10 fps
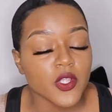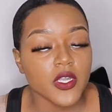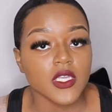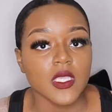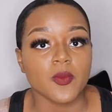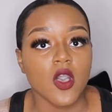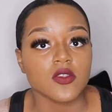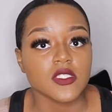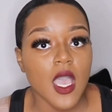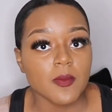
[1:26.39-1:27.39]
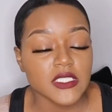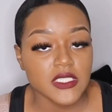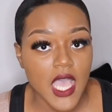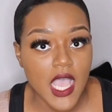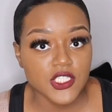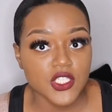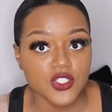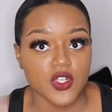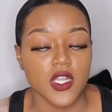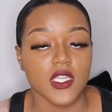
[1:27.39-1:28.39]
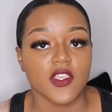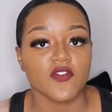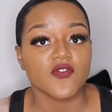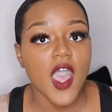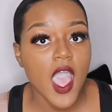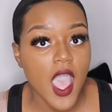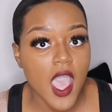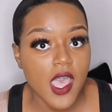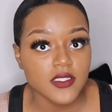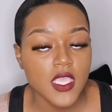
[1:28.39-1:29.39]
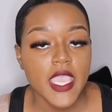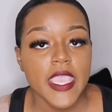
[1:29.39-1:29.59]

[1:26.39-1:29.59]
you're gonna need post-op massages, you're gonna need fajas.